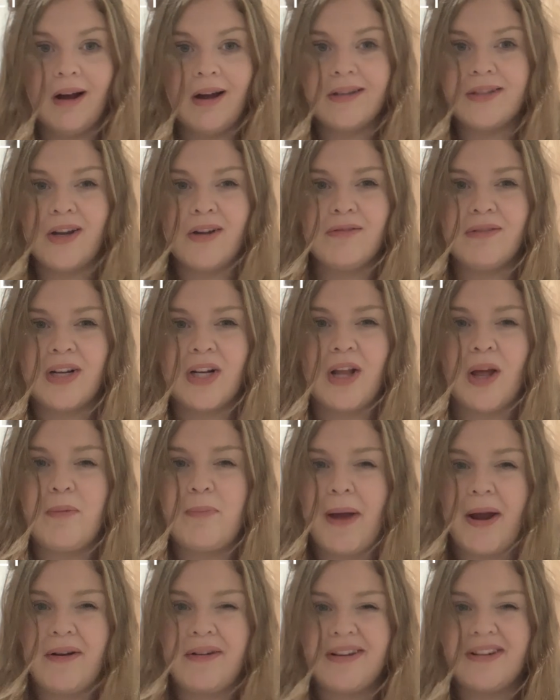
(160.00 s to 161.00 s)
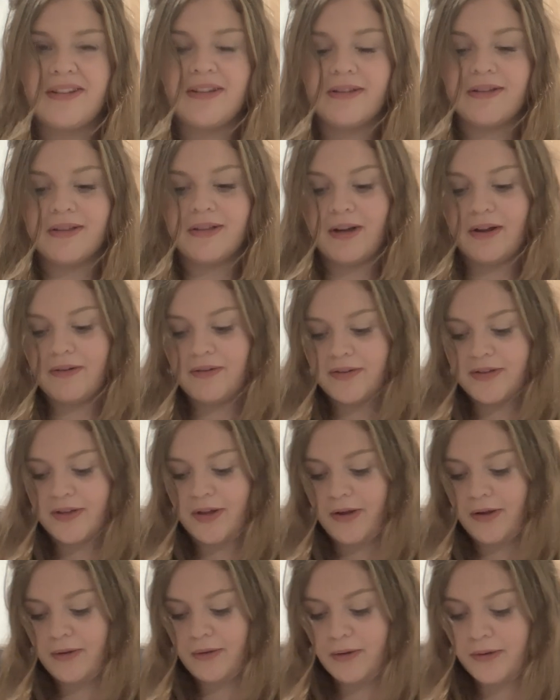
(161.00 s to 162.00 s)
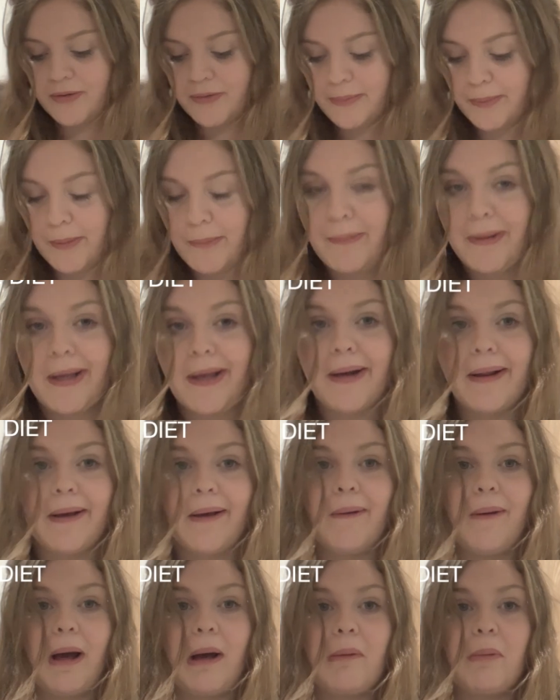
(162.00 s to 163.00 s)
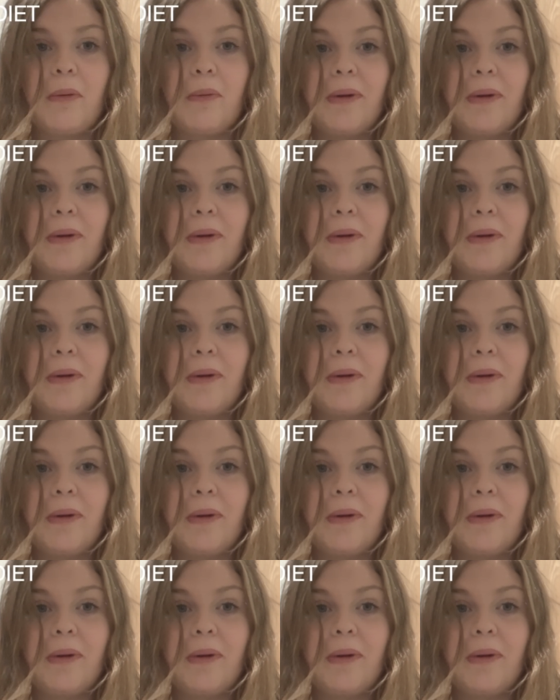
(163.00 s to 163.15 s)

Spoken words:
I don't really like berries and stuff, so those are probably going to go out the